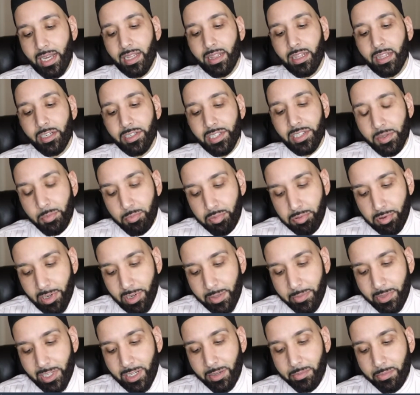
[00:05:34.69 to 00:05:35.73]
There's a
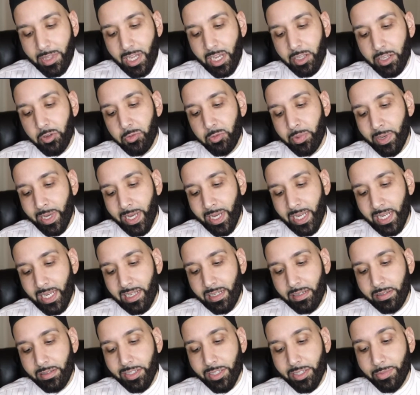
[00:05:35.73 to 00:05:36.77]
premium that you
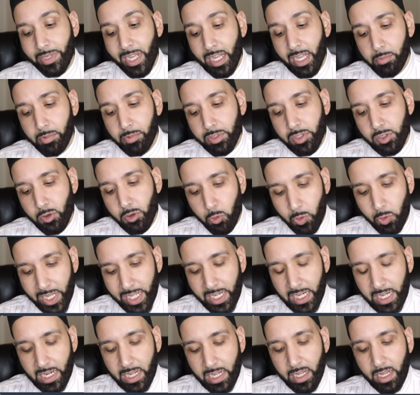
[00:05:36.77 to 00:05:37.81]
pay to be able to
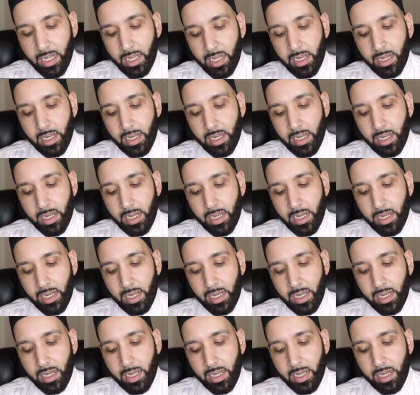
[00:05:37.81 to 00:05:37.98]
win.